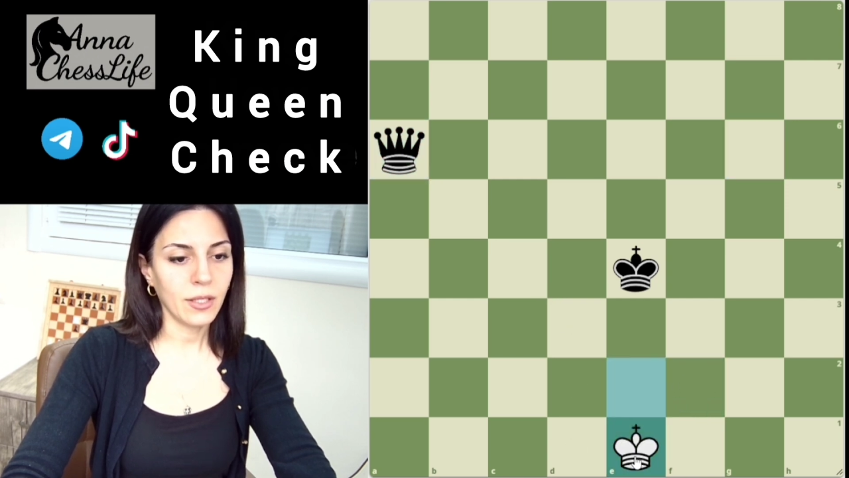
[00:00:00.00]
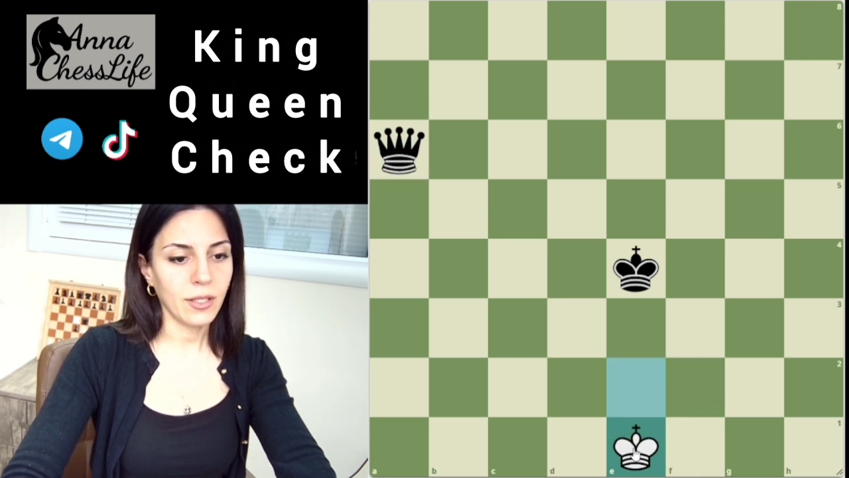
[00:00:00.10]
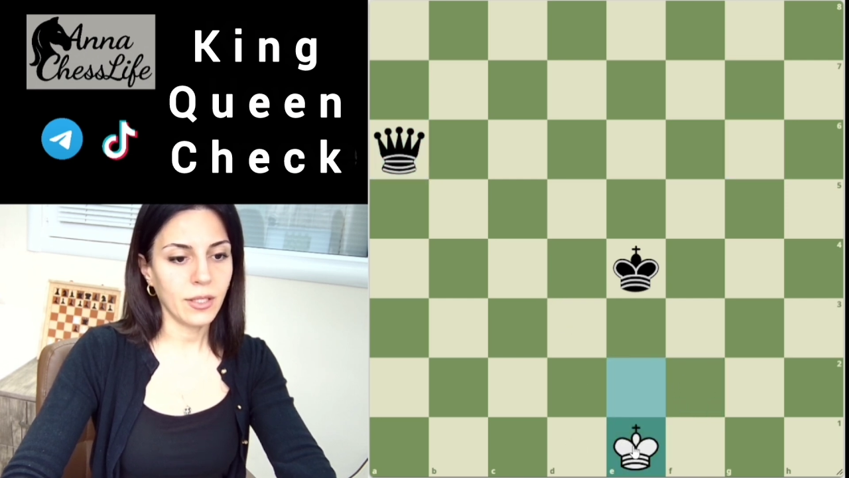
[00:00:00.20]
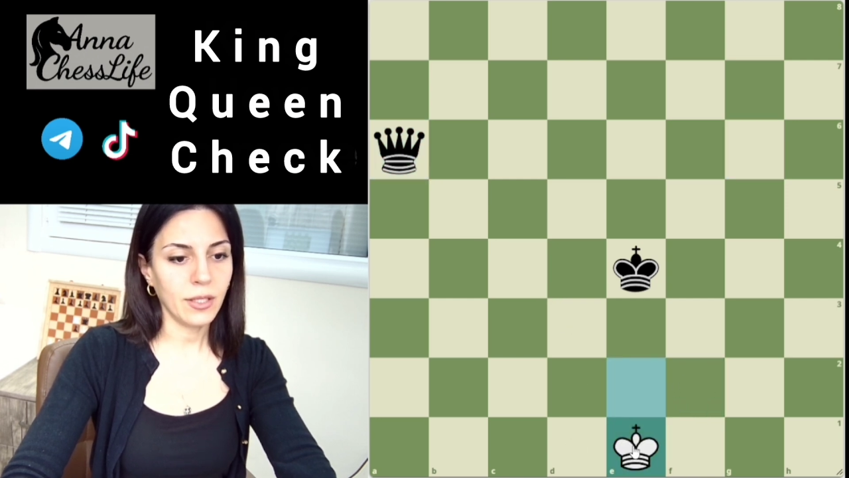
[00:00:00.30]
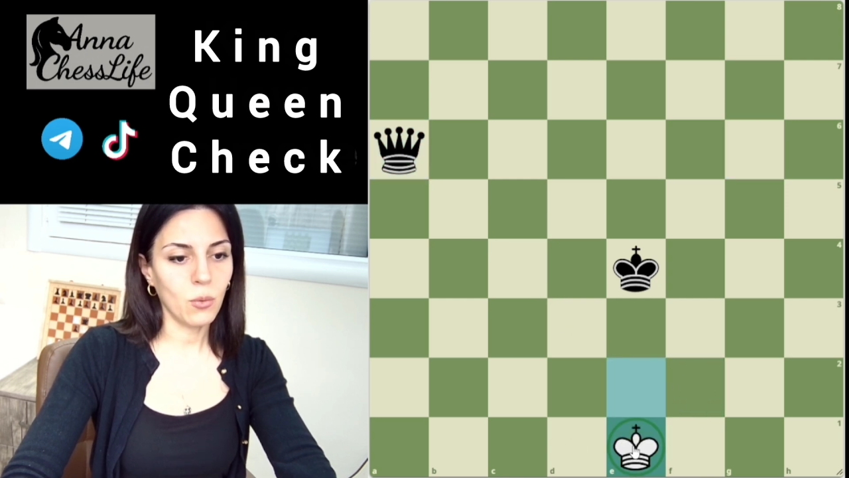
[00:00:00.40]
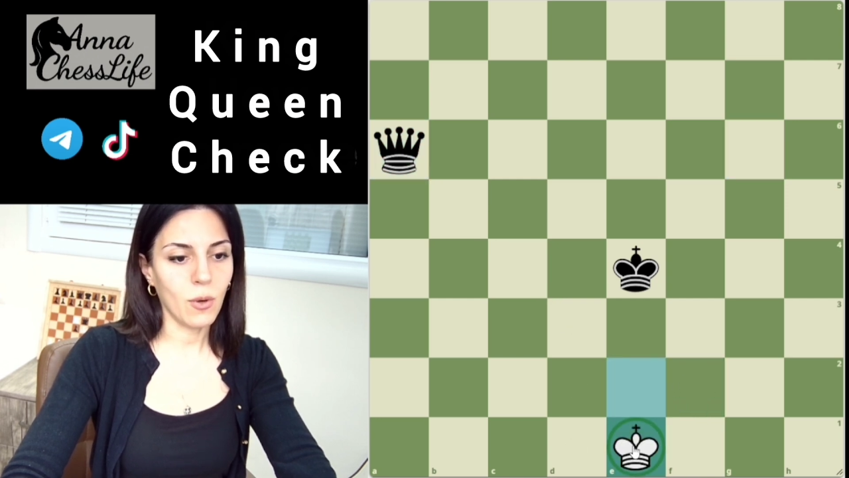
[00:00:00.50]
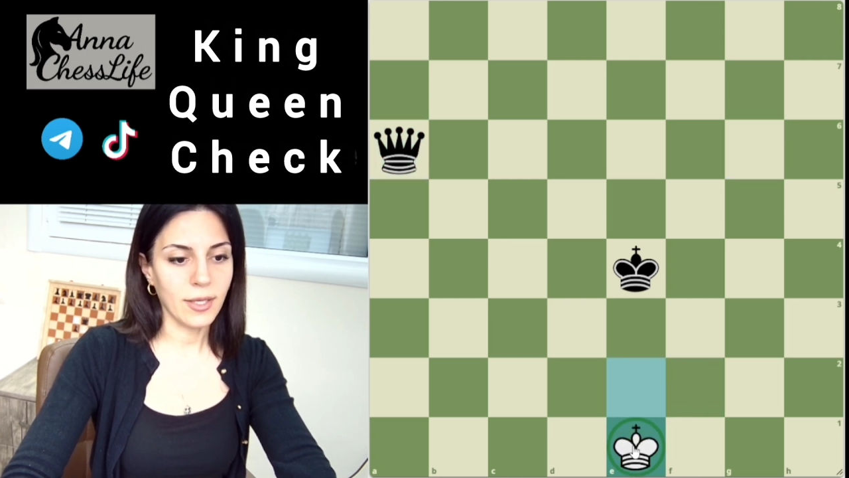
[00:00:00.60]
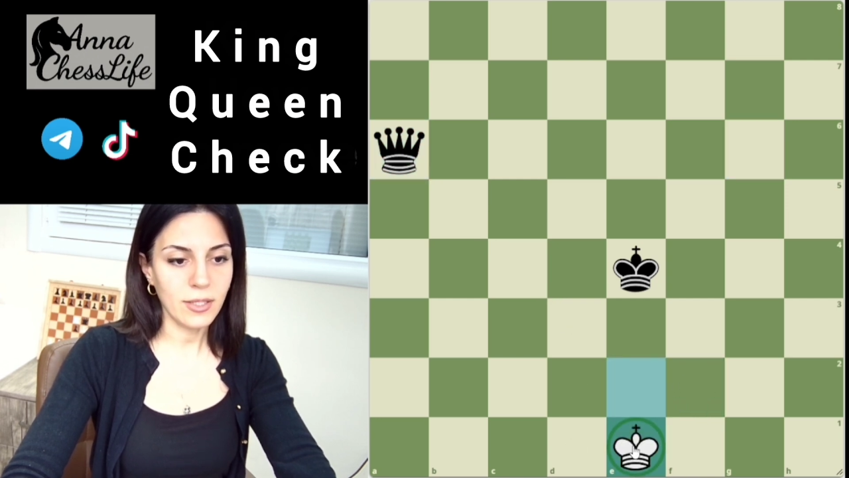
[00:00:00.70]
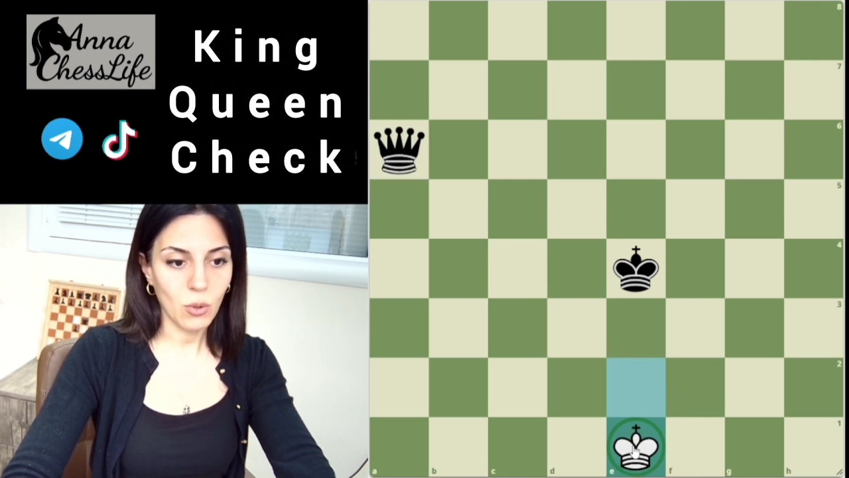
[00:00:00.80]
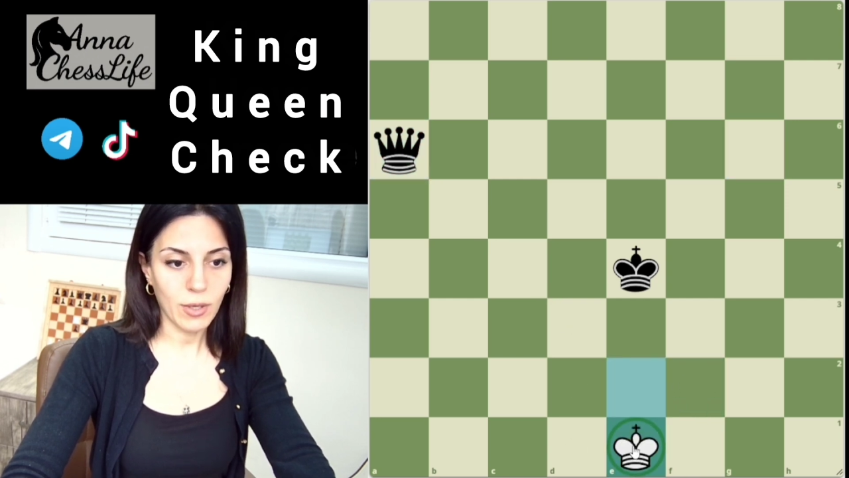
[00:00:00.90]
e1
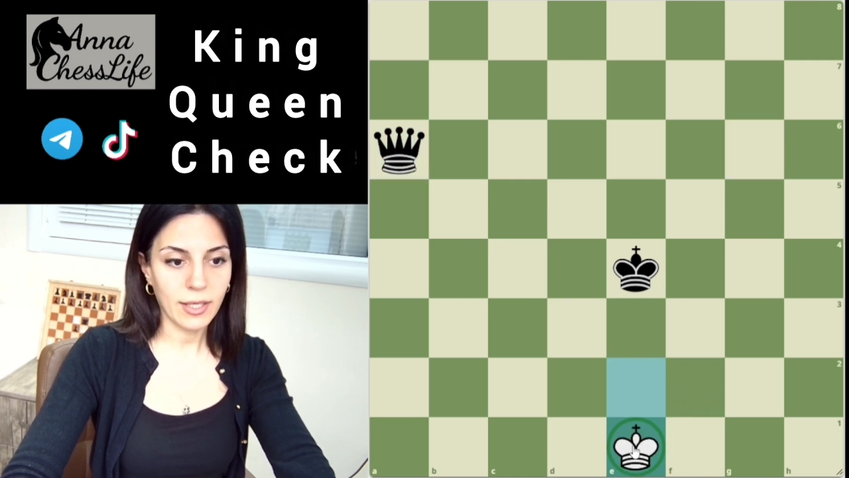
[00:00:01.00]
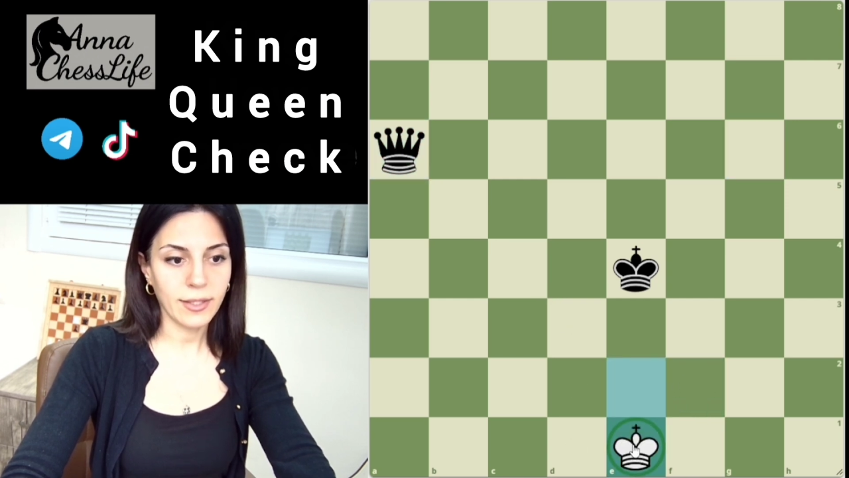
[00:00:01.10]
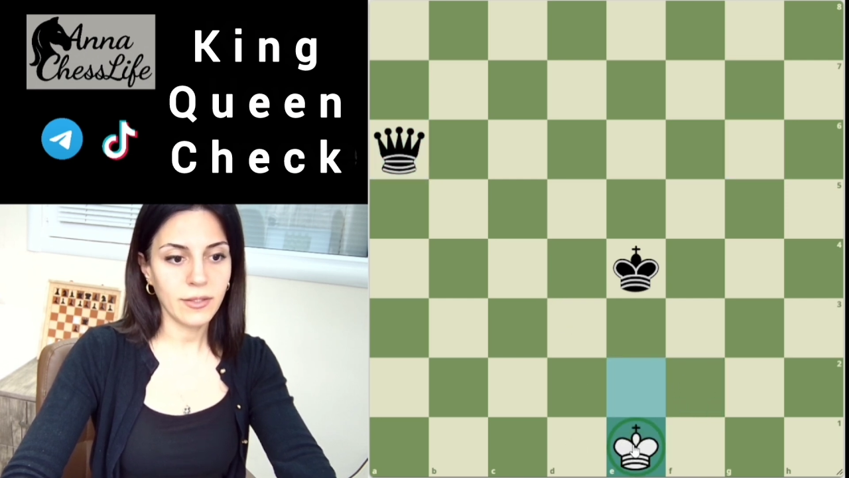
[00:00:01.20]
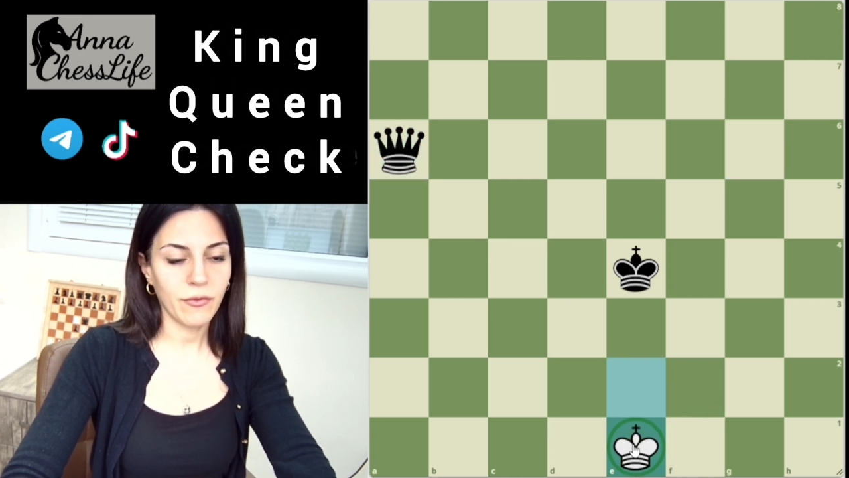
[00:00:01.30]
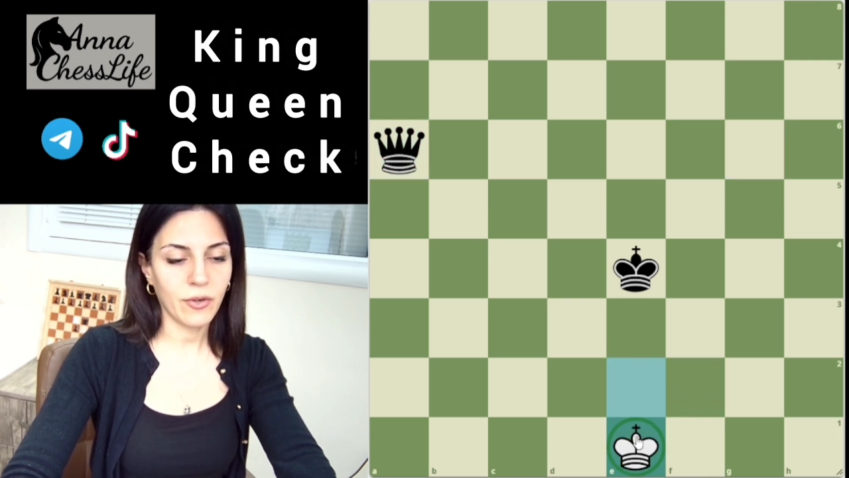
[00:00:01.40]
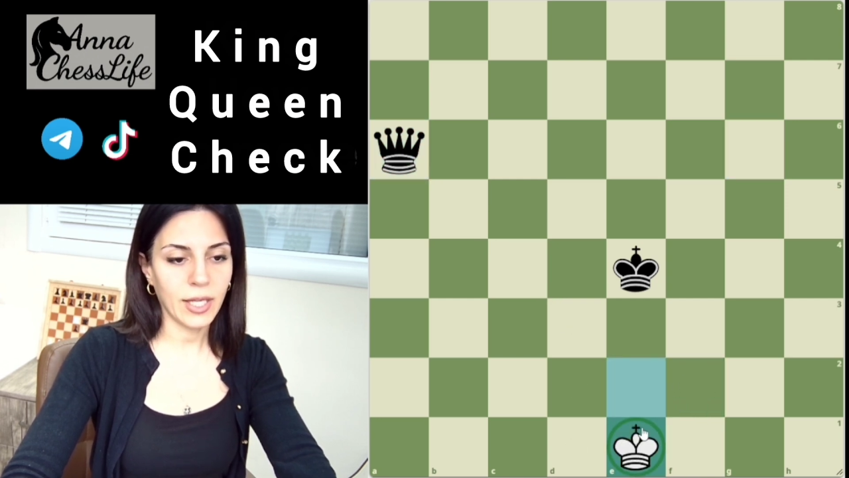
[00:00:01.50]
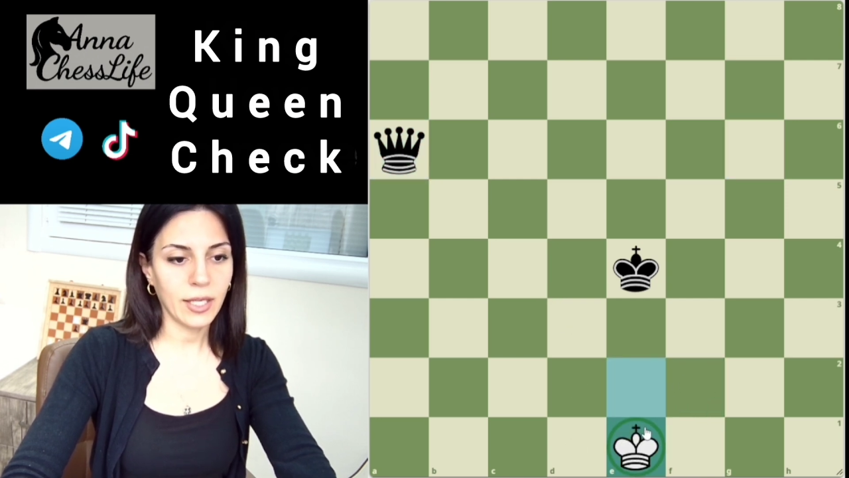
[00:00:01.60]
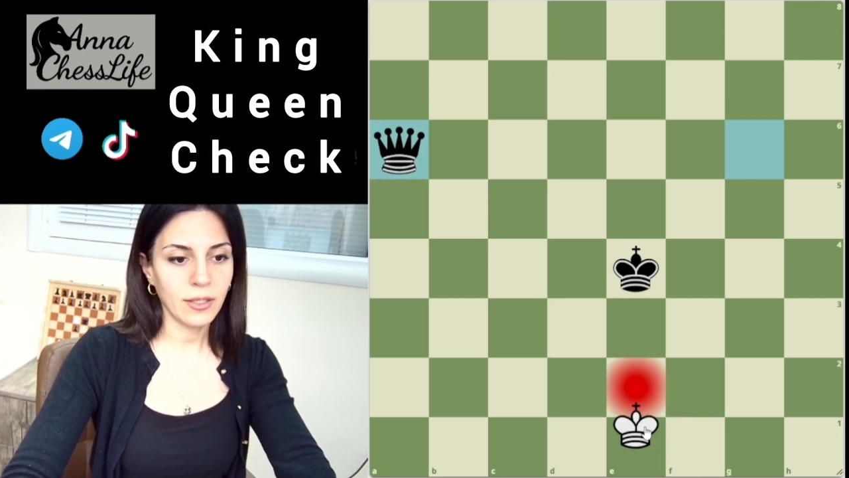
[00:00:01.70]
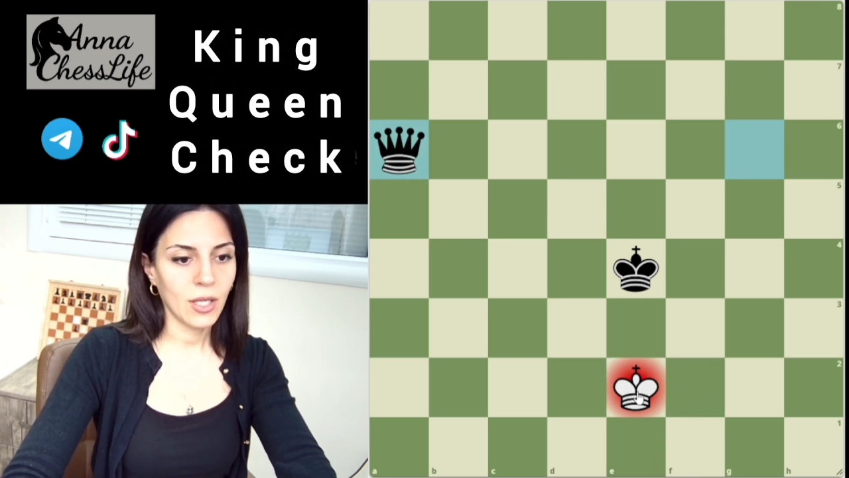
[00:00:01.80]
square is free.